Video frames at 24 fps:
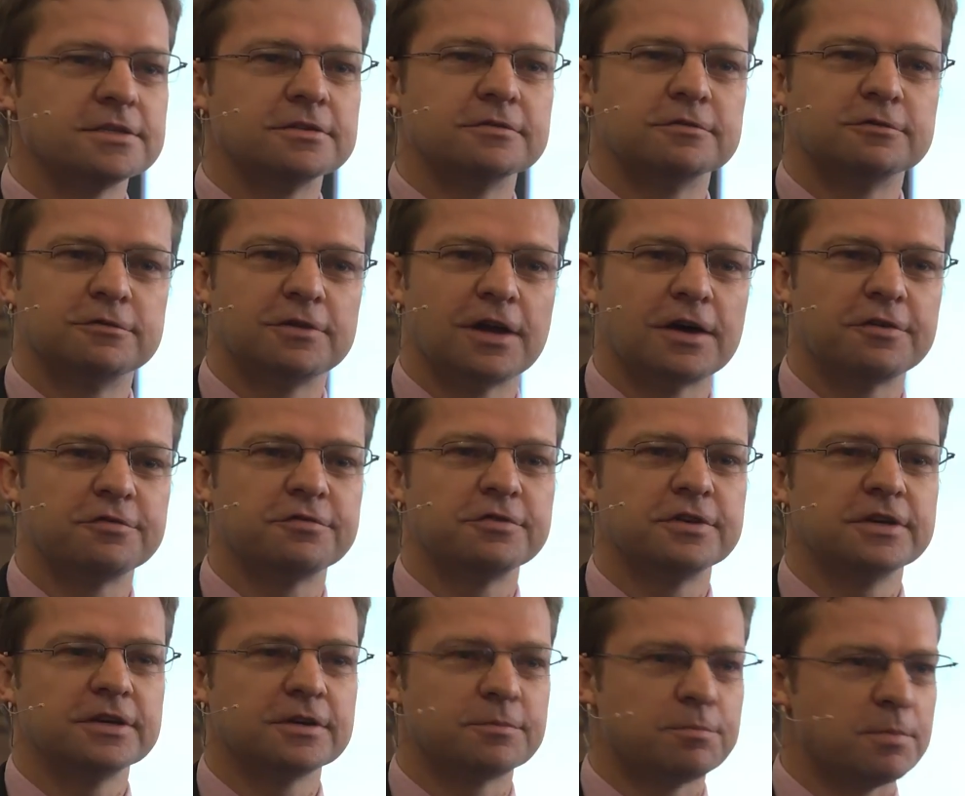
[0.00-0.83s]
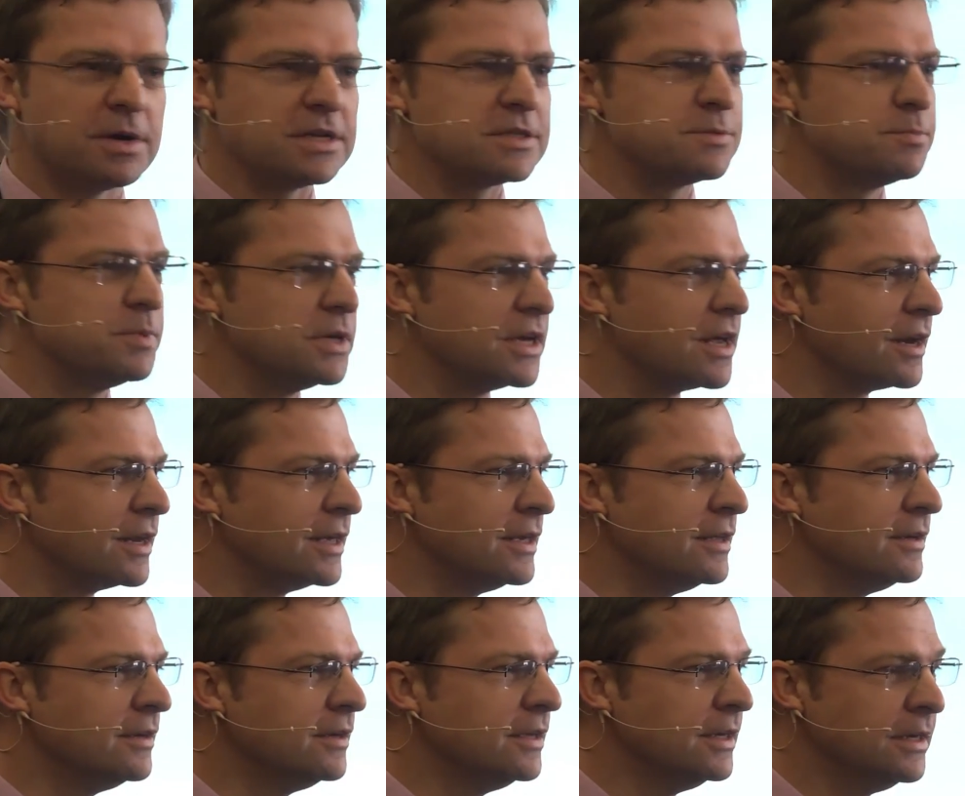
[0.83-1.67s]
and fluffy, it must be
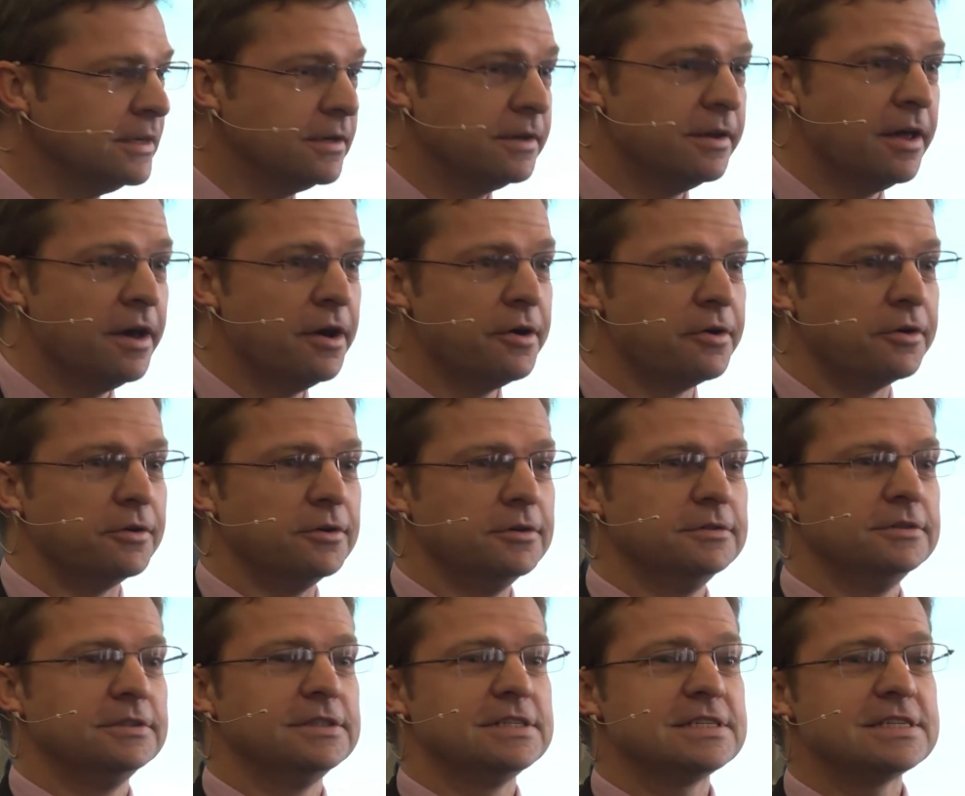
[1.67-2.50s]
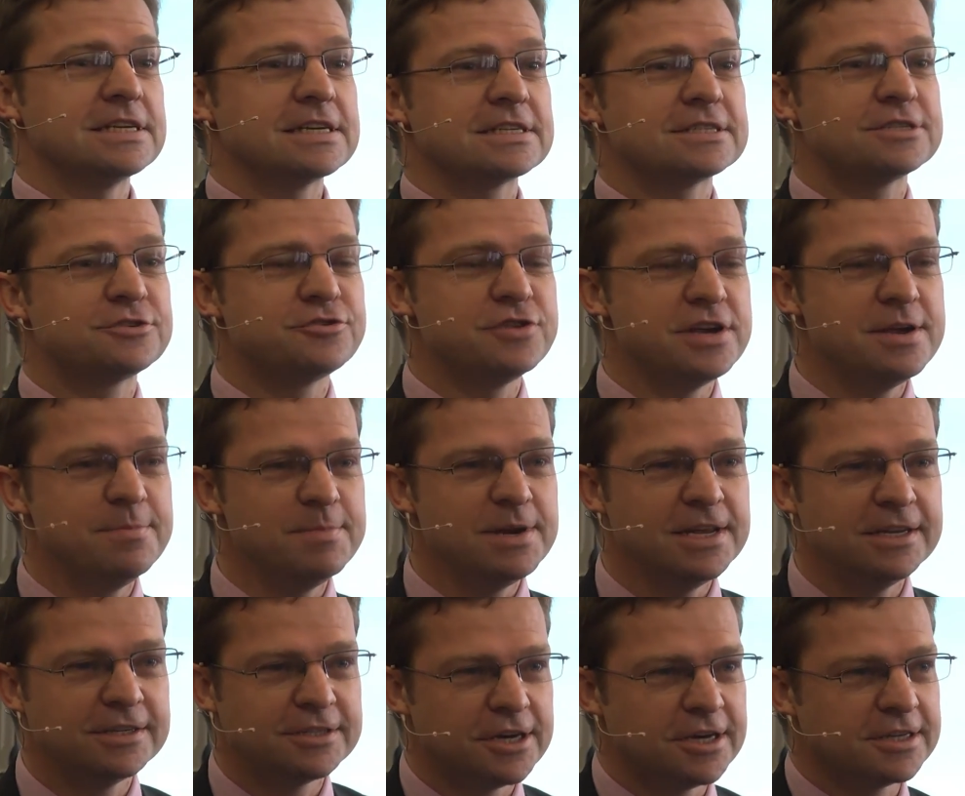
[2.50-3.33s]
clean. No, it's
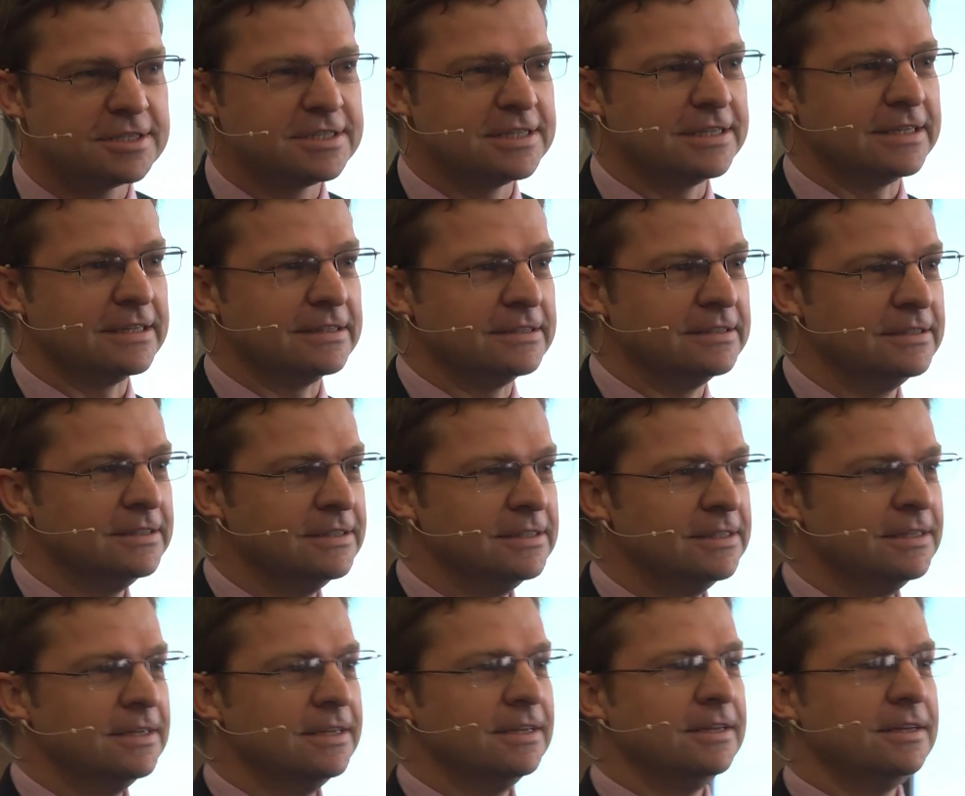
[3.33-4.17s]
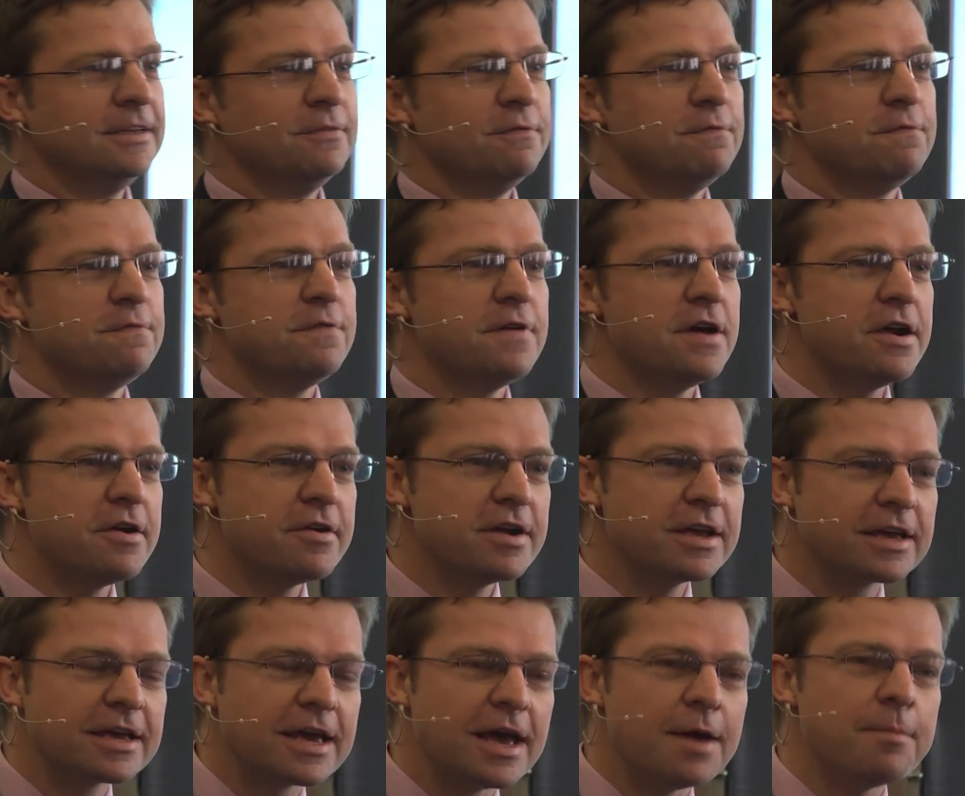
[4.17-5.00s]
extremely dirty,
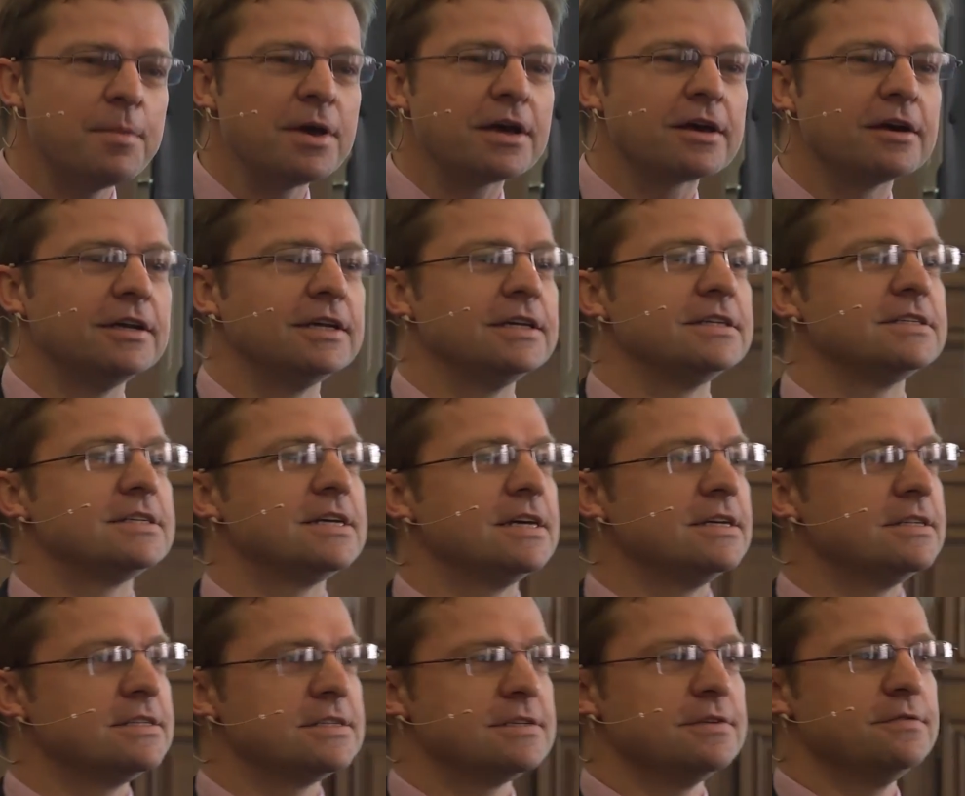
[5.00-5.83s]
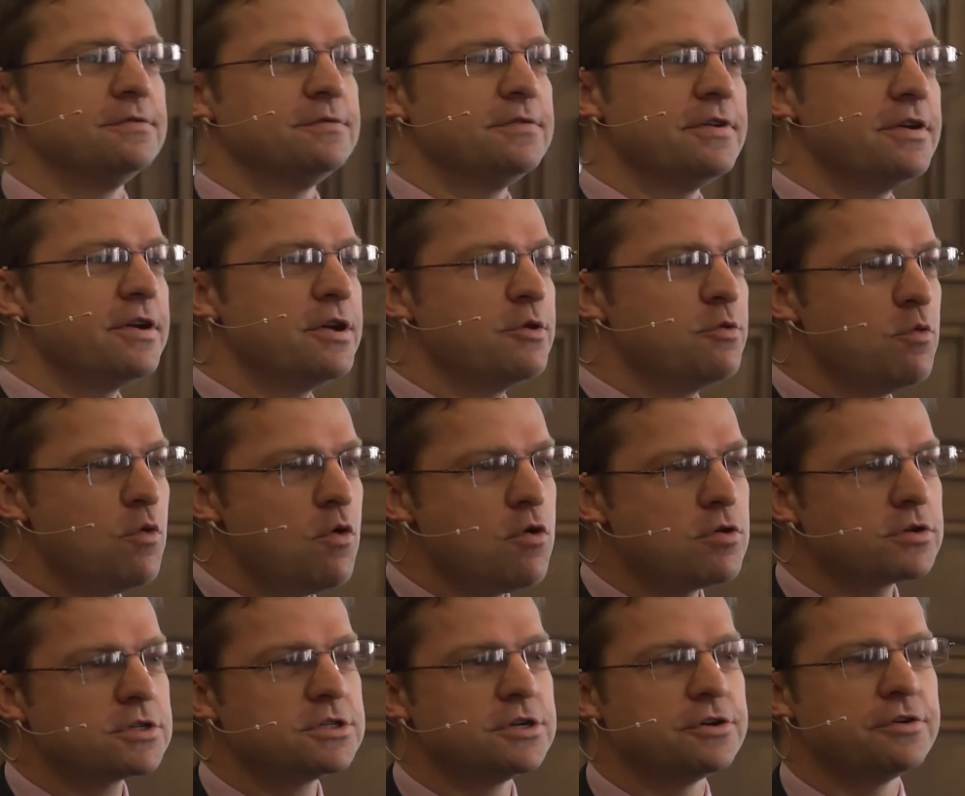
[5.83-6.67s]
very chemical intensive, very
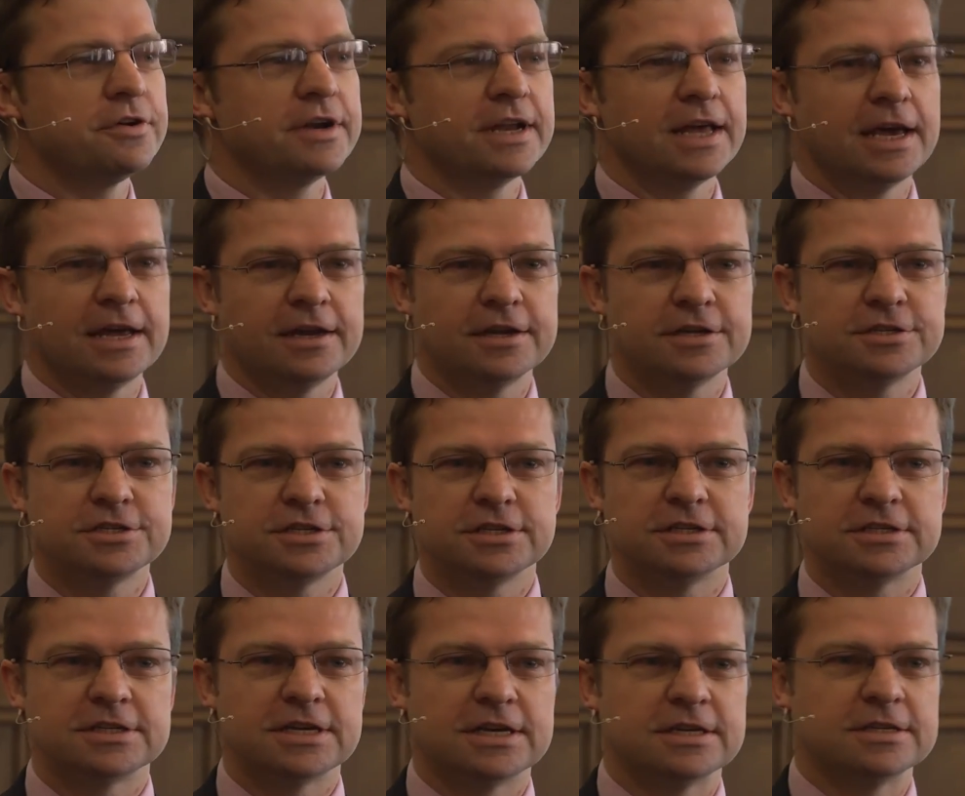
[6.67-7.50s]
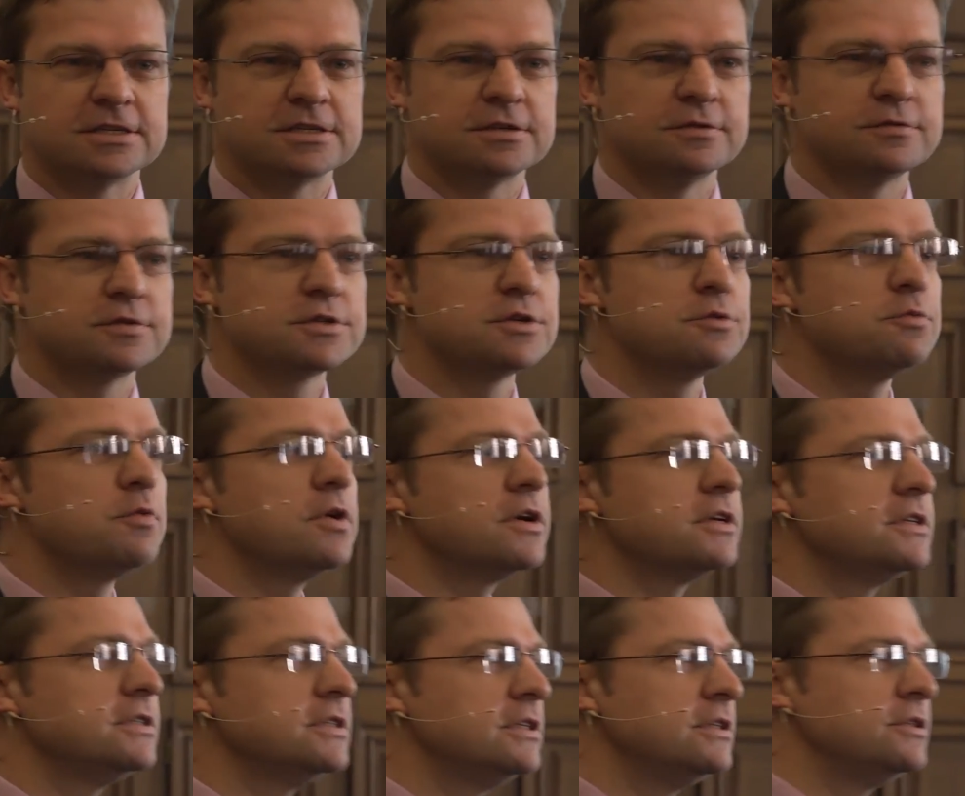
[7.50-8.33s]
water and energy intensive. So,
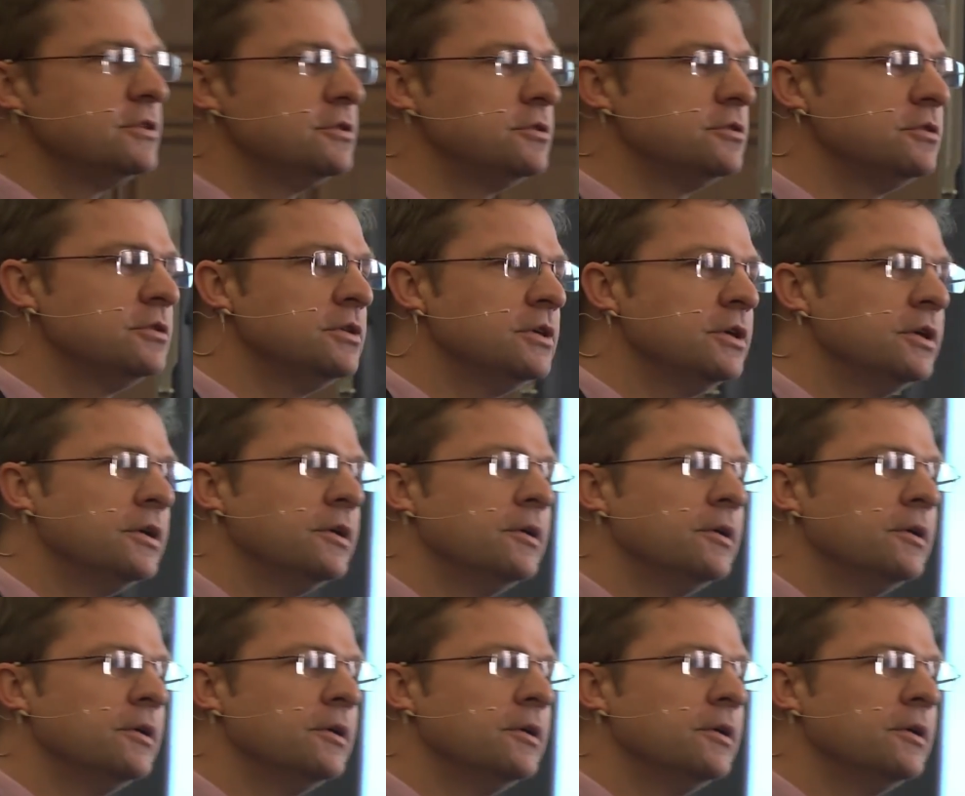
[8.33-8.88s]
what did he do?